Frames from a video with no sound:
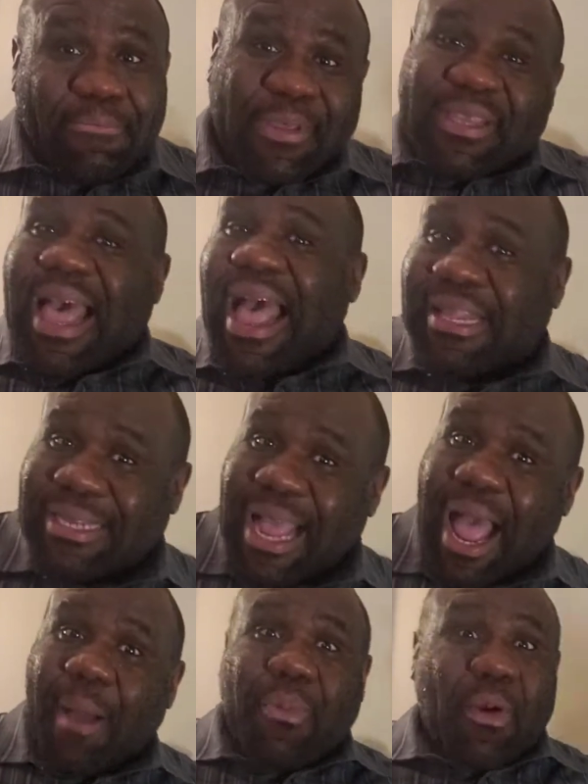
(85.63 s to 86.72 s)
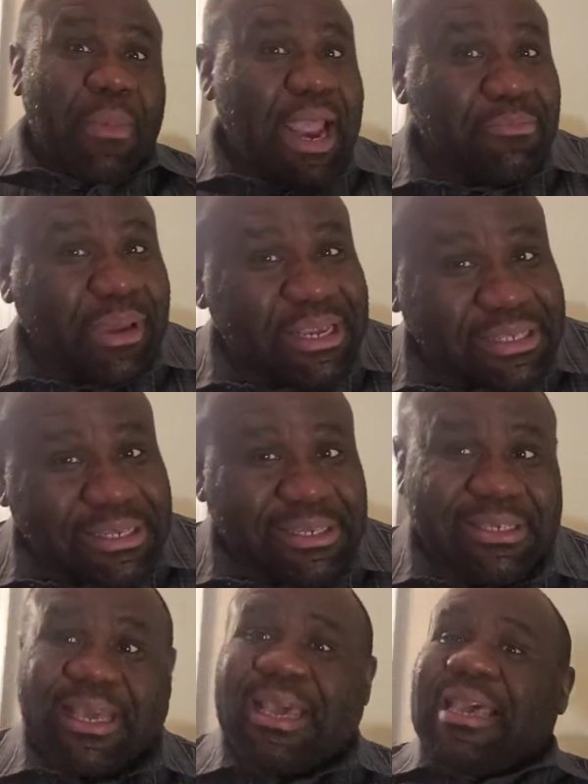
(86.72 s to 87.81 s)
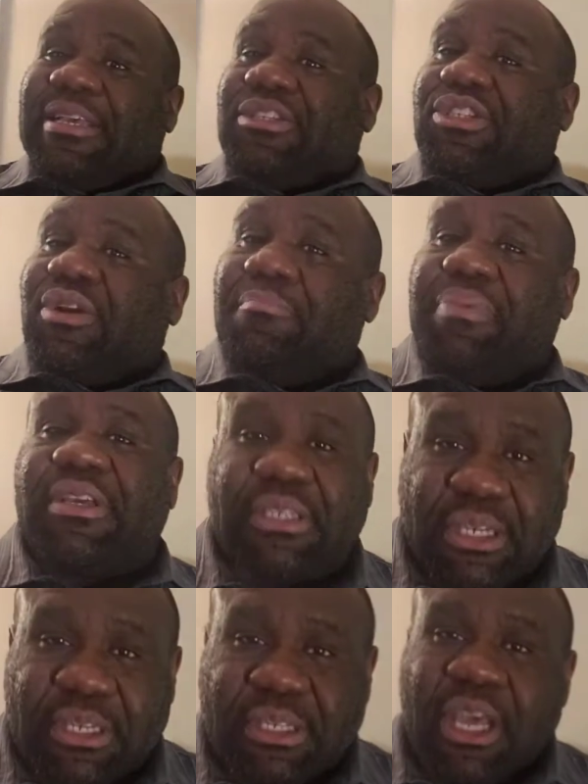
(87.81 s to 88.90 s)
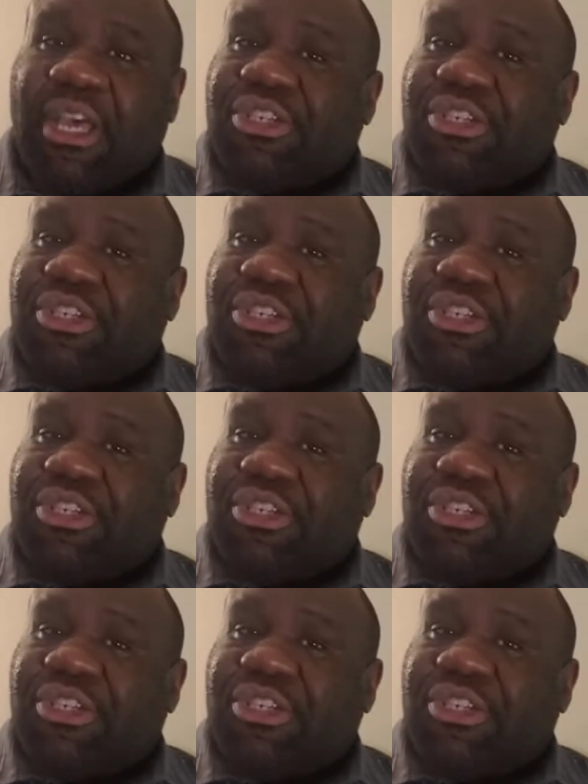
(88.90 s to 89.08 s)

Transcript: side job or main business is still a business.